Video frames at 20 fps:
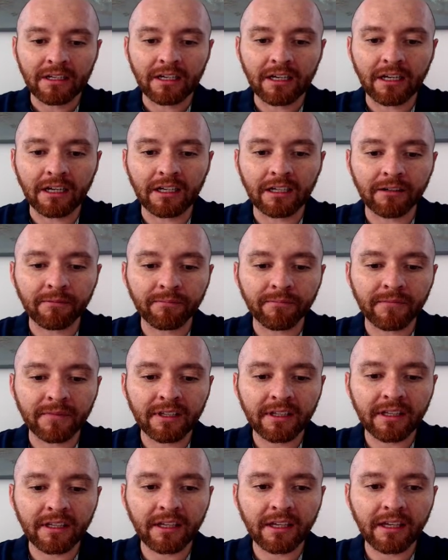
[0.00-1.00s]
And
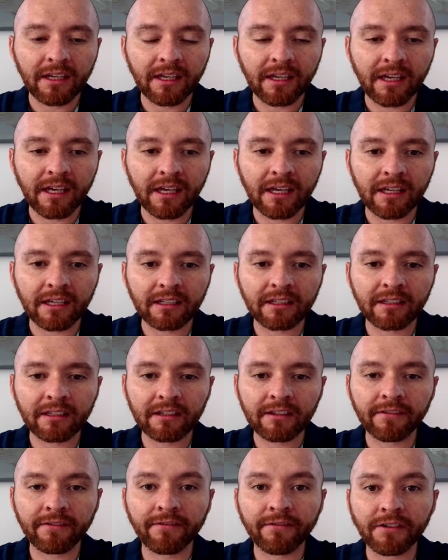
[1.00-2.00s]

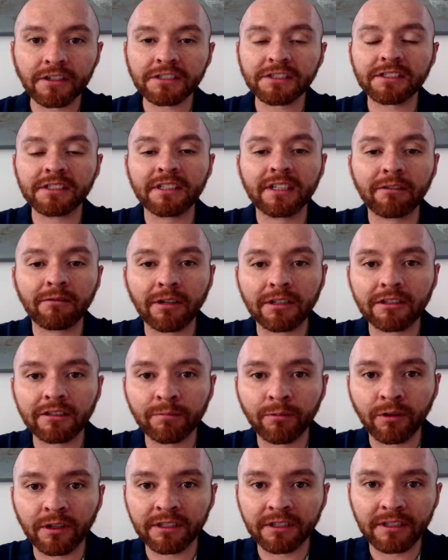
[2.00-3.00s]
the first thing I want to
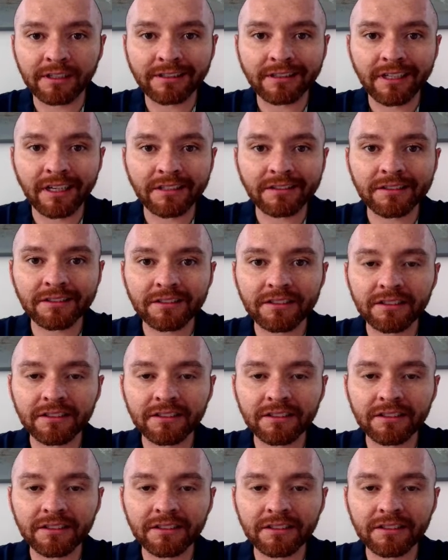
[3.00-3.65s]
point your attention